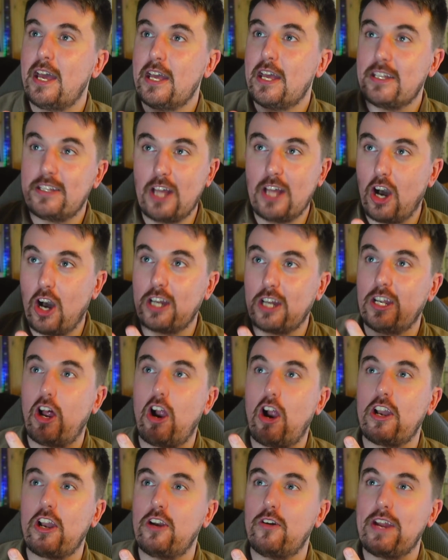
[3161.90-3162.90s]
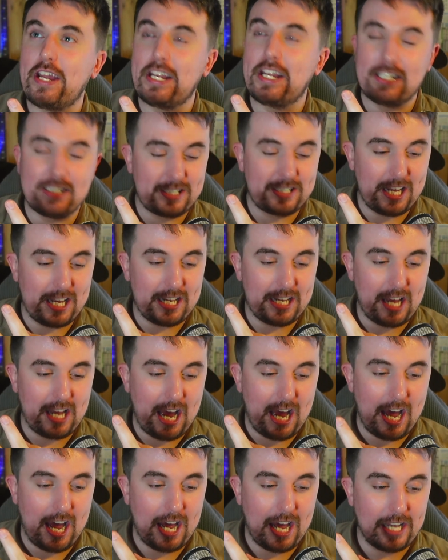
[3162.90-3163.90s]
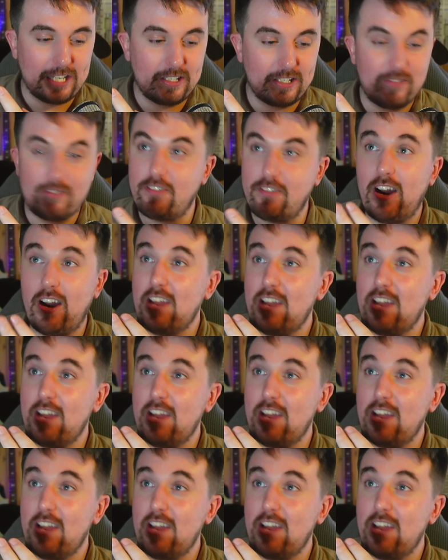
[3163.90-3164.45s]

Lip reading: the odd Lord of the Rings thing, and very,